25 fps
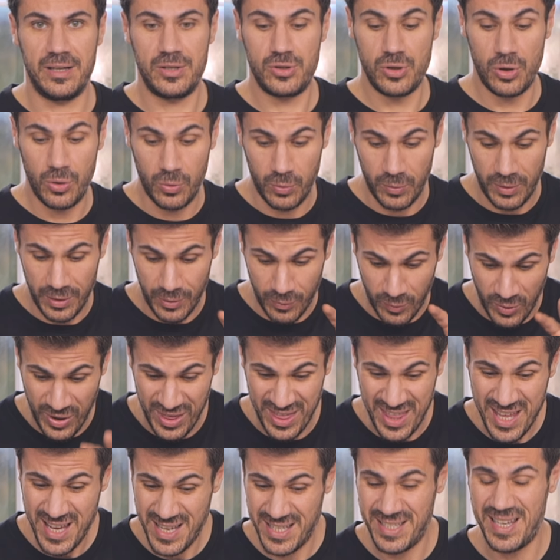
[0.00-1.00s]
So
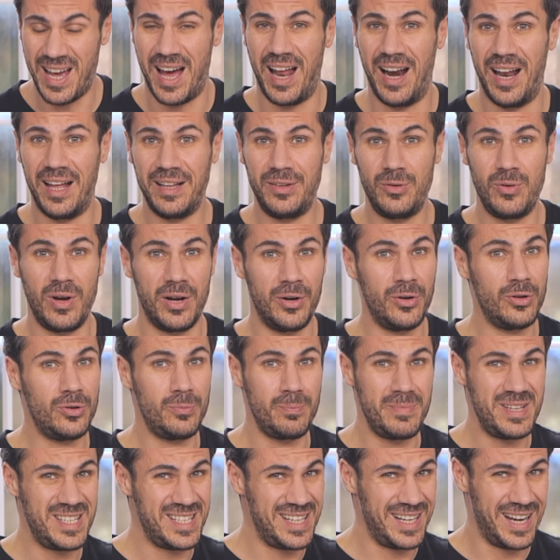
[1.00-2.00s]
with this salad, you are not
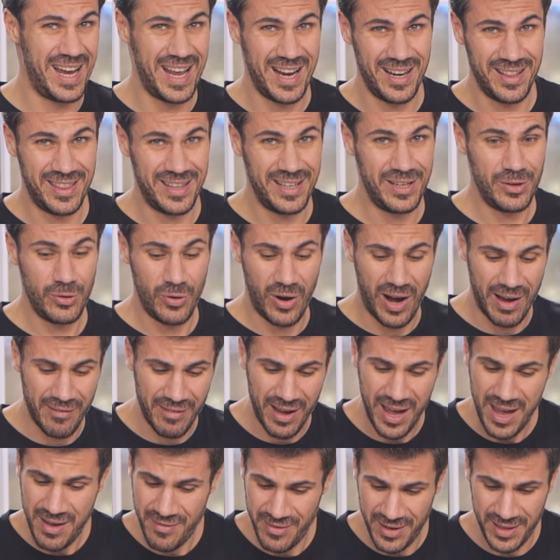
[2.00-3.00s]
missing anything. You have
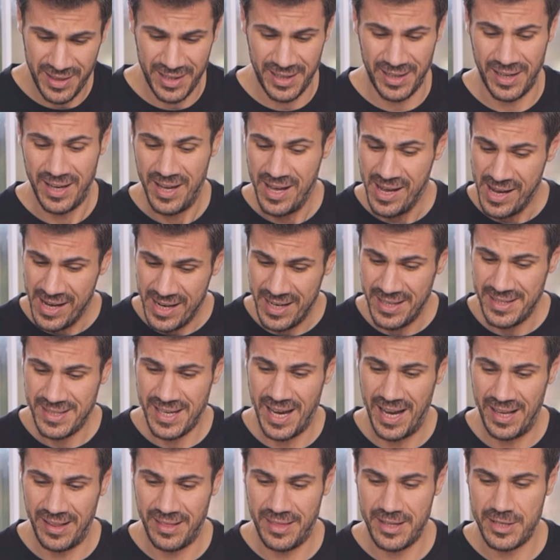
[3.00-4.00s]
everything
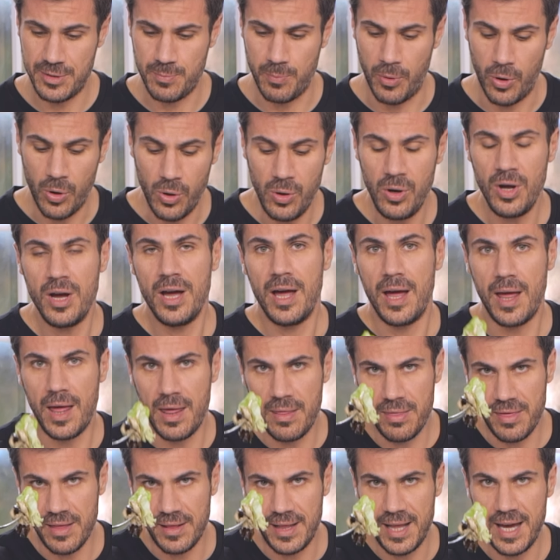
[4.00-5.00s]
inside this bowl
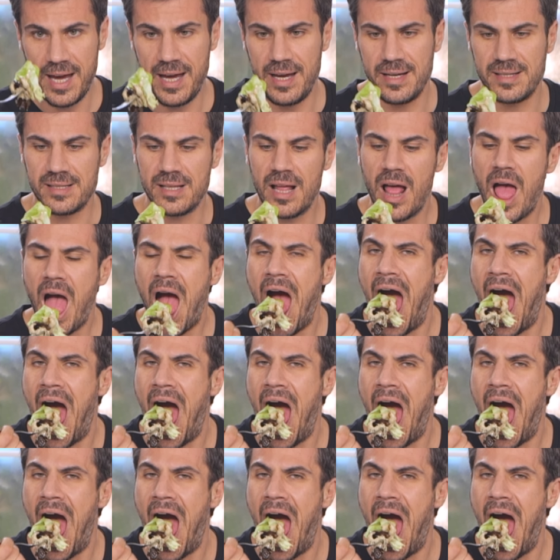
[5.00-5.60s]
and the taste.